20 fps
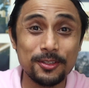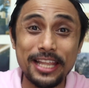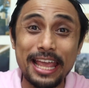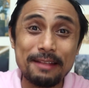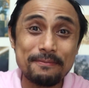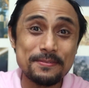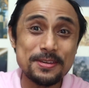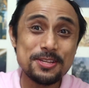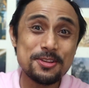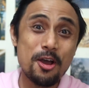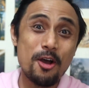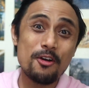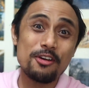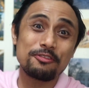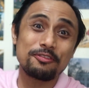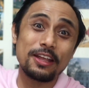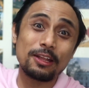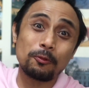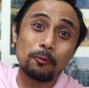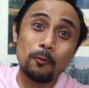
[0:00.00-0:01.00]
Let me know
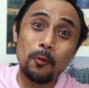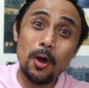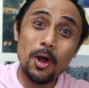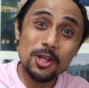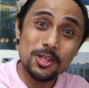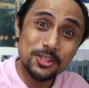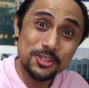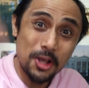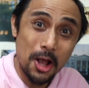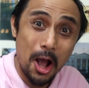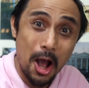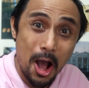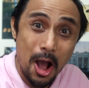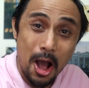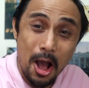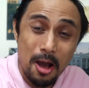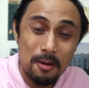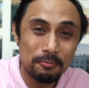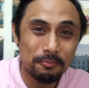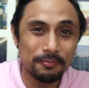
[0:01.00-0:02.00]
if that what's
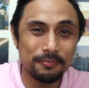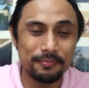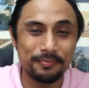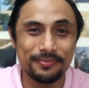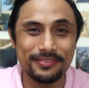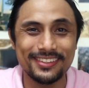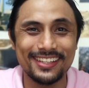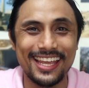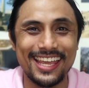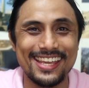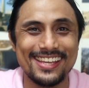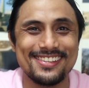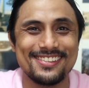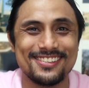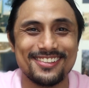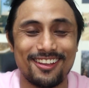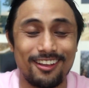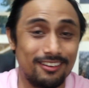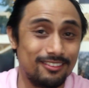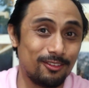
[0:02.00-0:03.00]
up
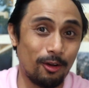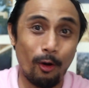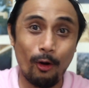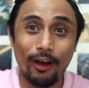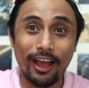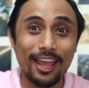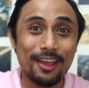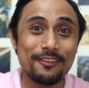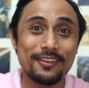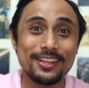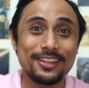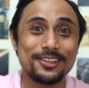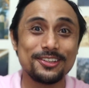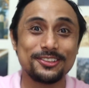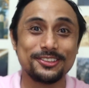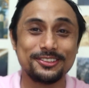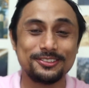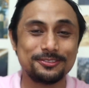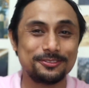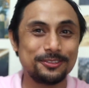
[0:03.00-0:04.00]
is okay with
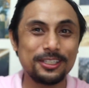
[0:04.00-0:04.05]
you.